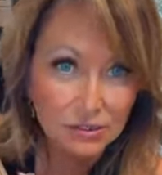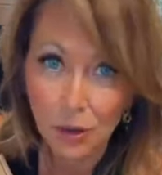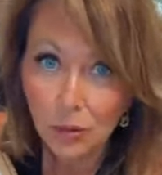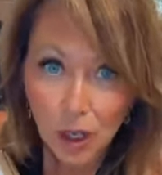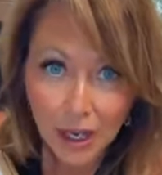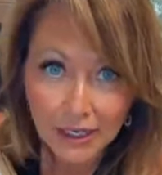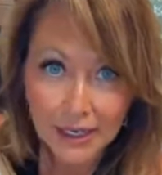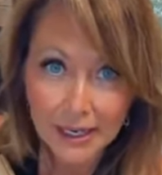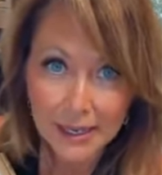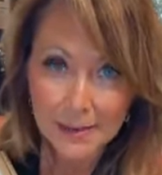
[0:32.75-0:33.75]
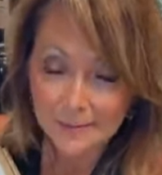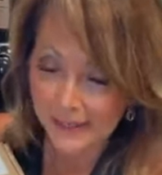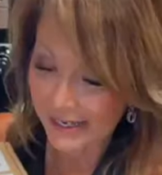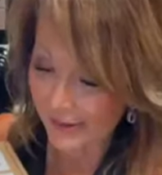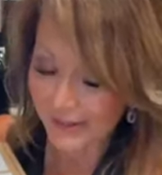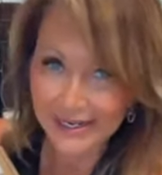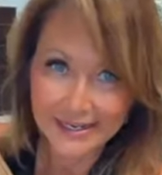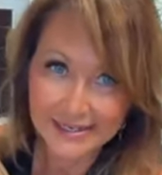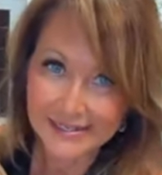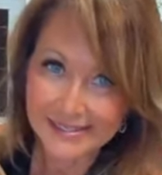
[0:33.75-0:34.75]
don't look, but here it
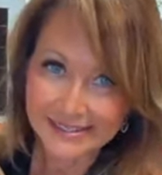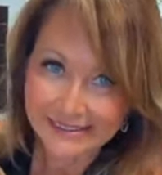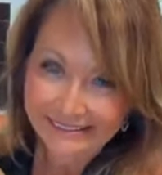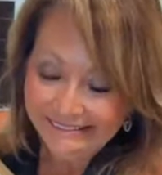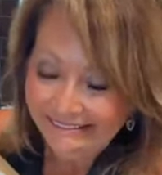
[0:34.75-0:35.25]
is.